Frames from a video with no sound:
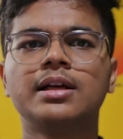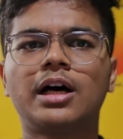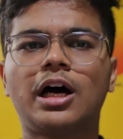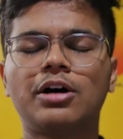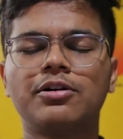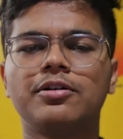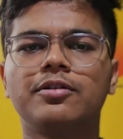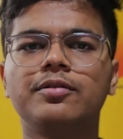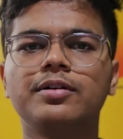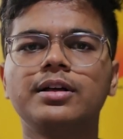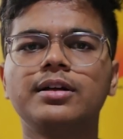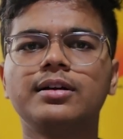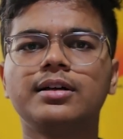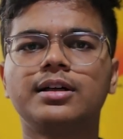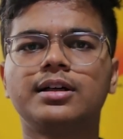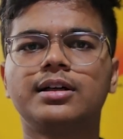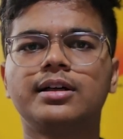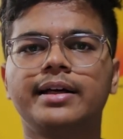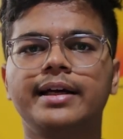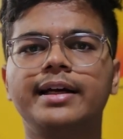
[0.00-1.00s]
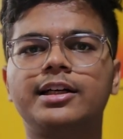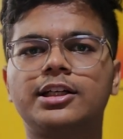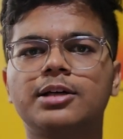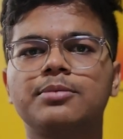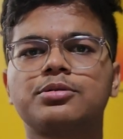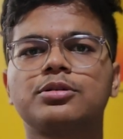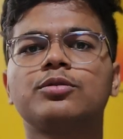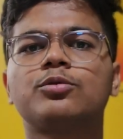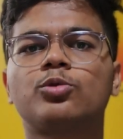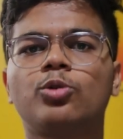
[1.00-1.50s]
However, in
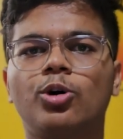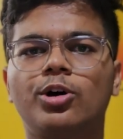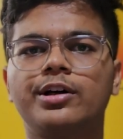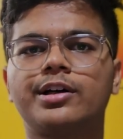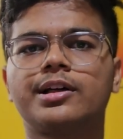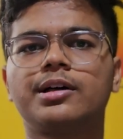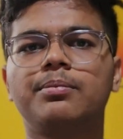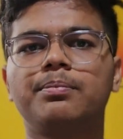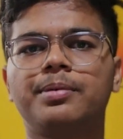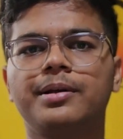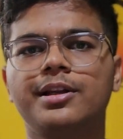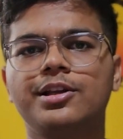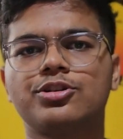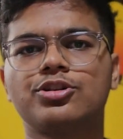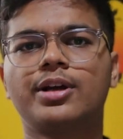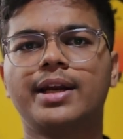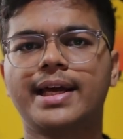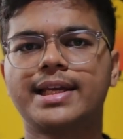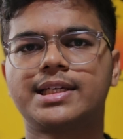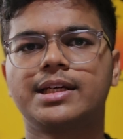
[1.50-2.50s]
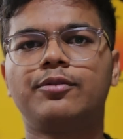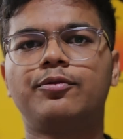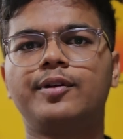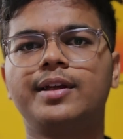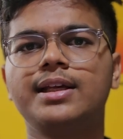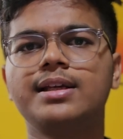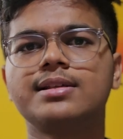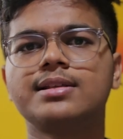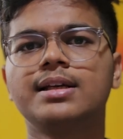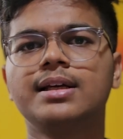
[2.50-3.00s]
terms of quant companies or
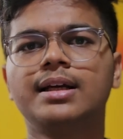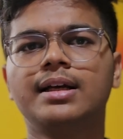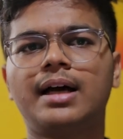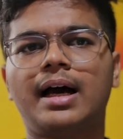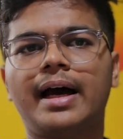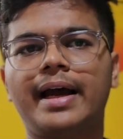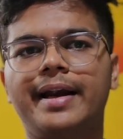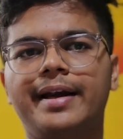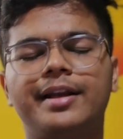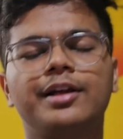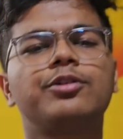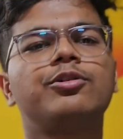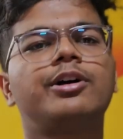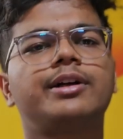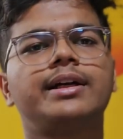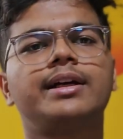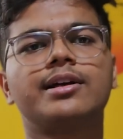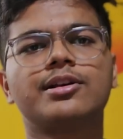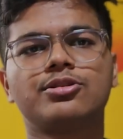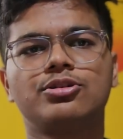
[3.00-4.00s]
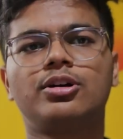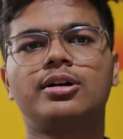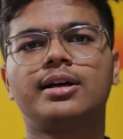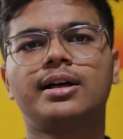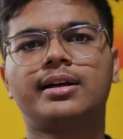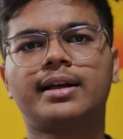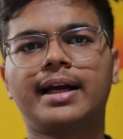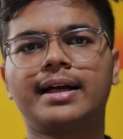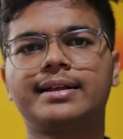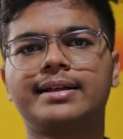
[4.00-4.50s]
HFTs, IIT Guwahati does not
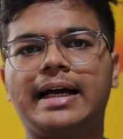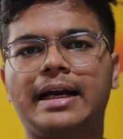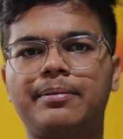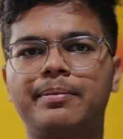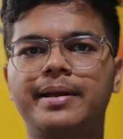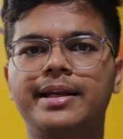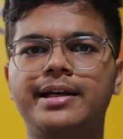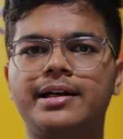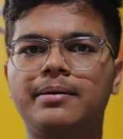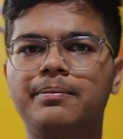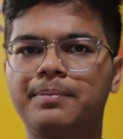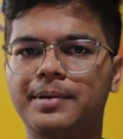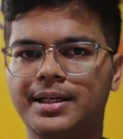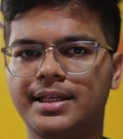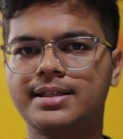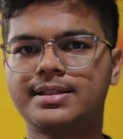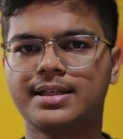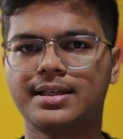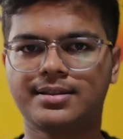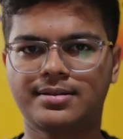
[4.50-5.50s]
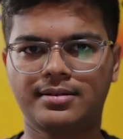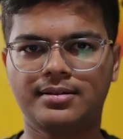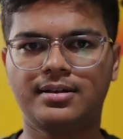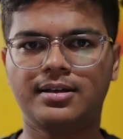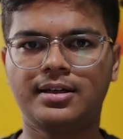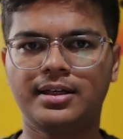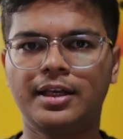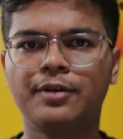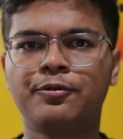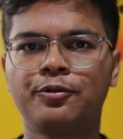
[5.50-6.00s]
attract that many companies. As
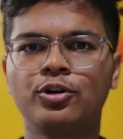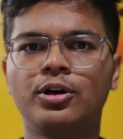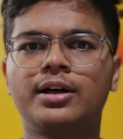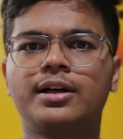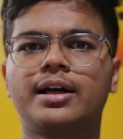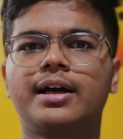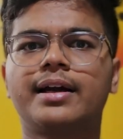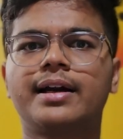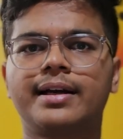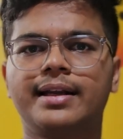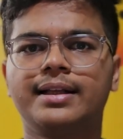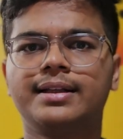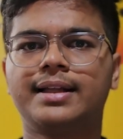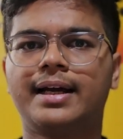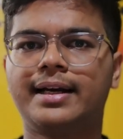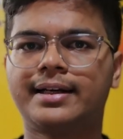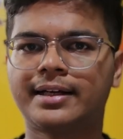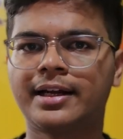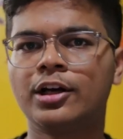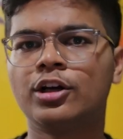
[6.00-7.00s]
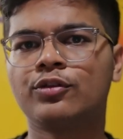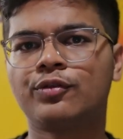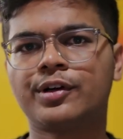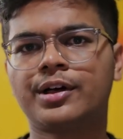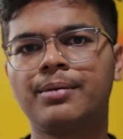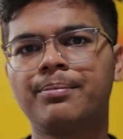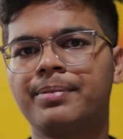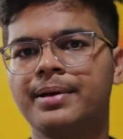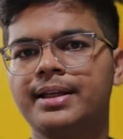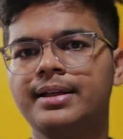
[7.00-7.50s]
if you are targeting that kind of a
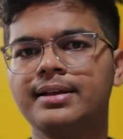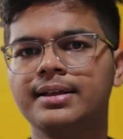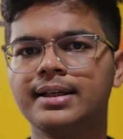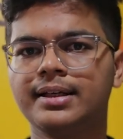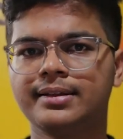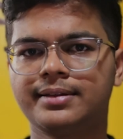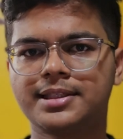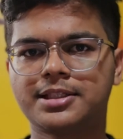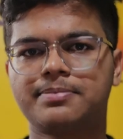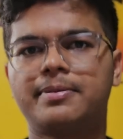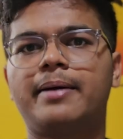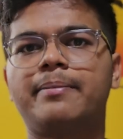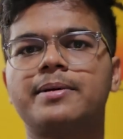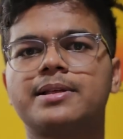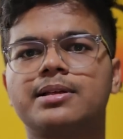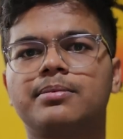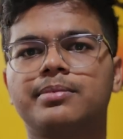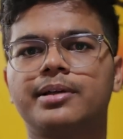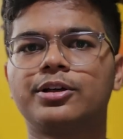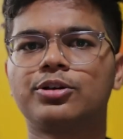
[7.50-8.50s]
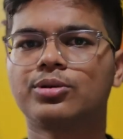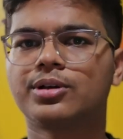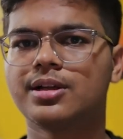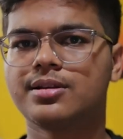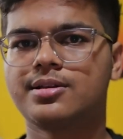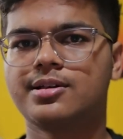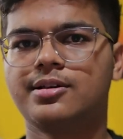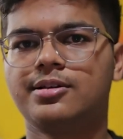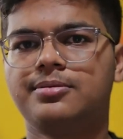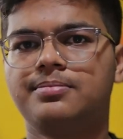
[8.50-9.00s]
company, this might be something to
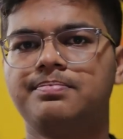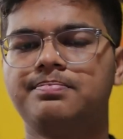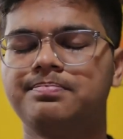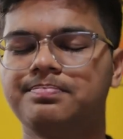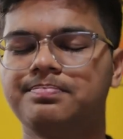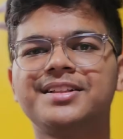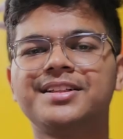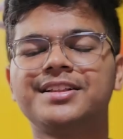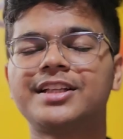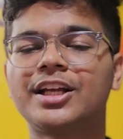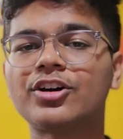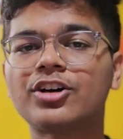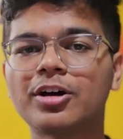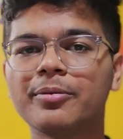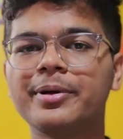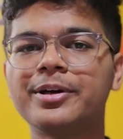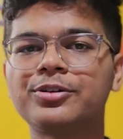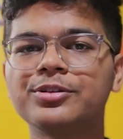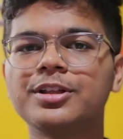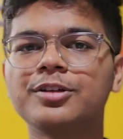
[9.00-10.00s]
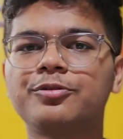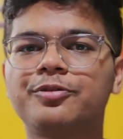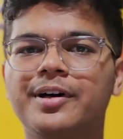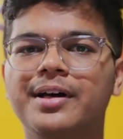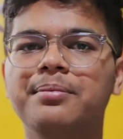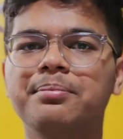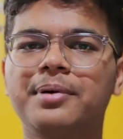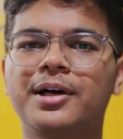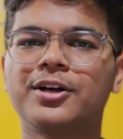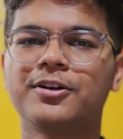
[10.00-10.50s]
consider. Now coming to the
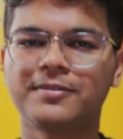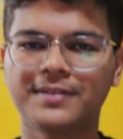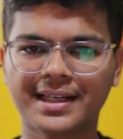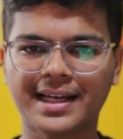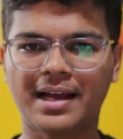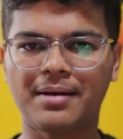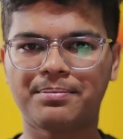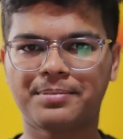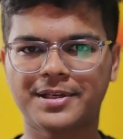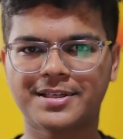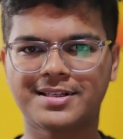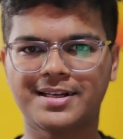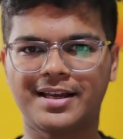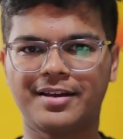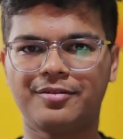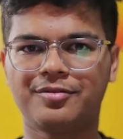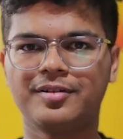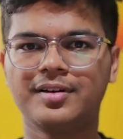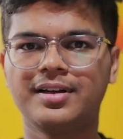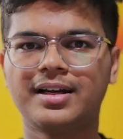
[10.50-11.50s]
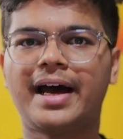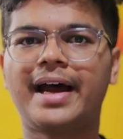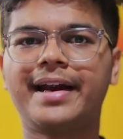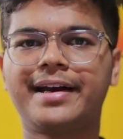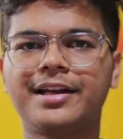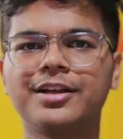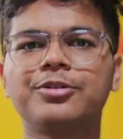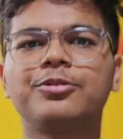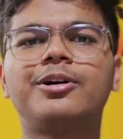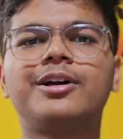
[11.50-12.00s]
fun part of the campus life,
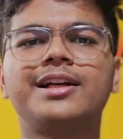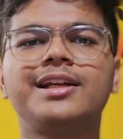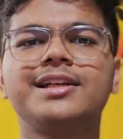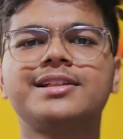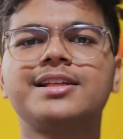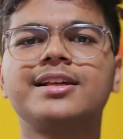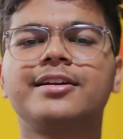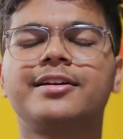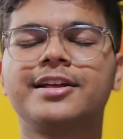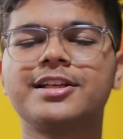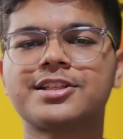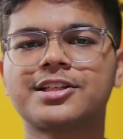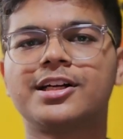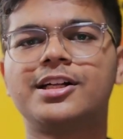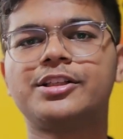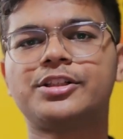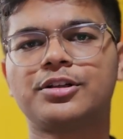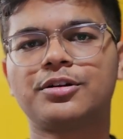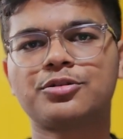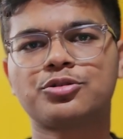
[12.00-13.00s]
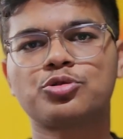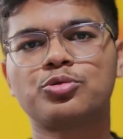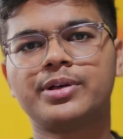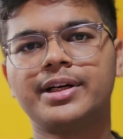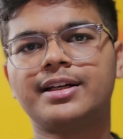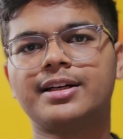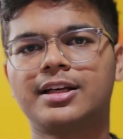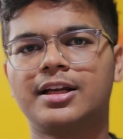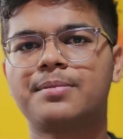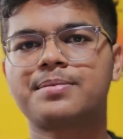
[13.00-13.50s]
IIT Guwahati is a rich culture of
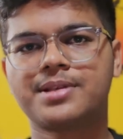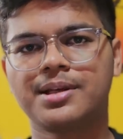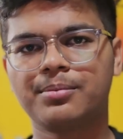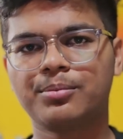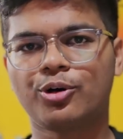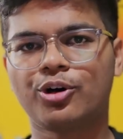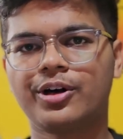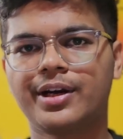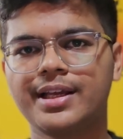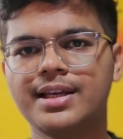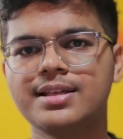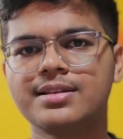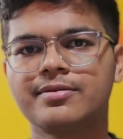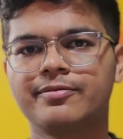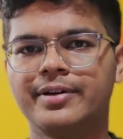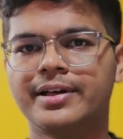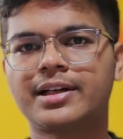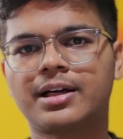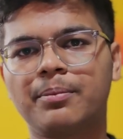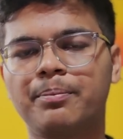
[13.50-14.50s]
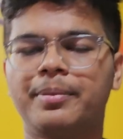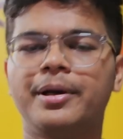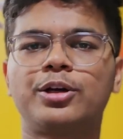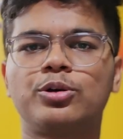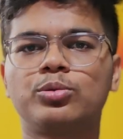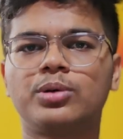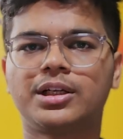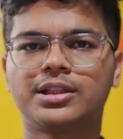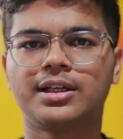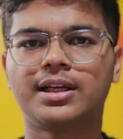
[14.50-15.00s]
student clubs and bodies when
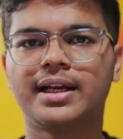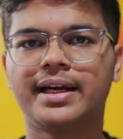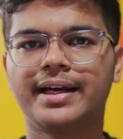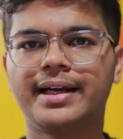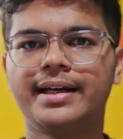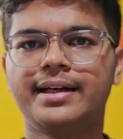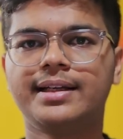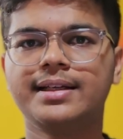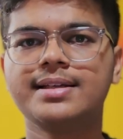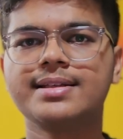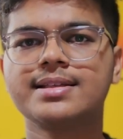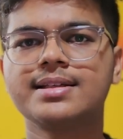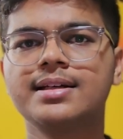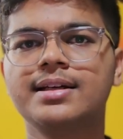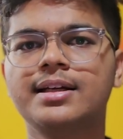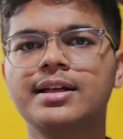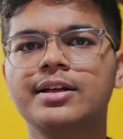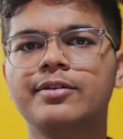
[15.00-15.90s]
compared to other IITs.